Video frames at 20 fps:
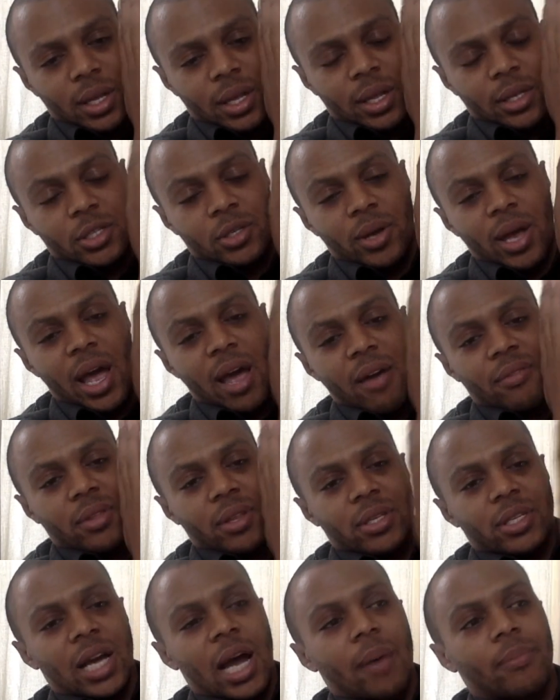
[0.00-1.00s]
that you have and
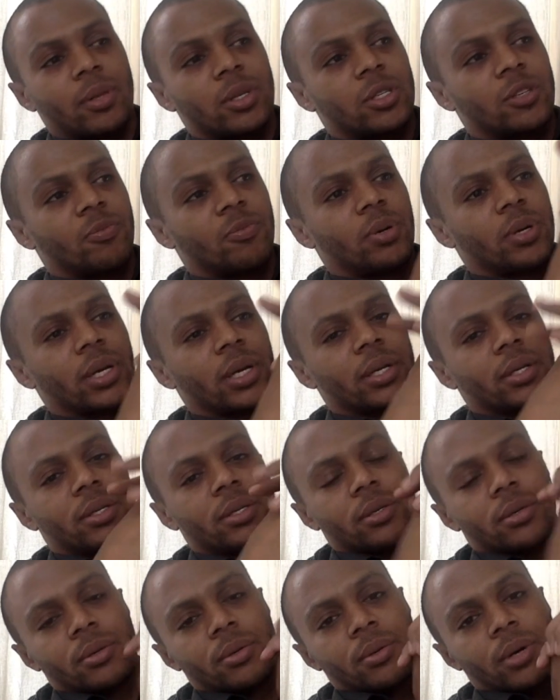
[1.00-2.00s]
the time that you put
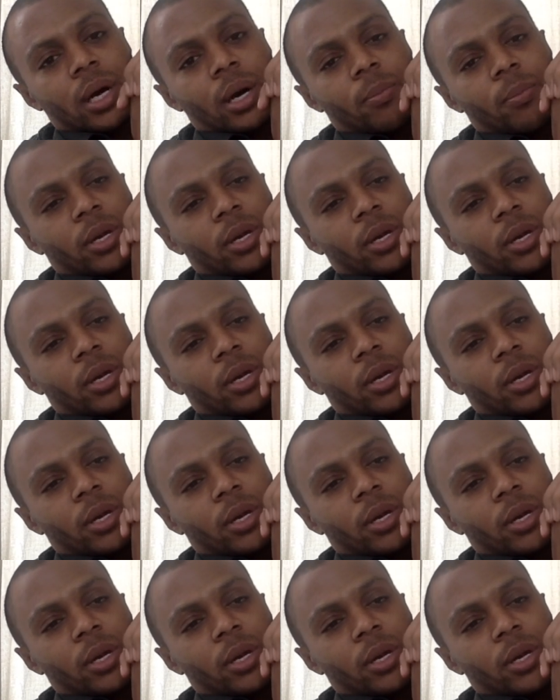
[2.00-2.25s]
into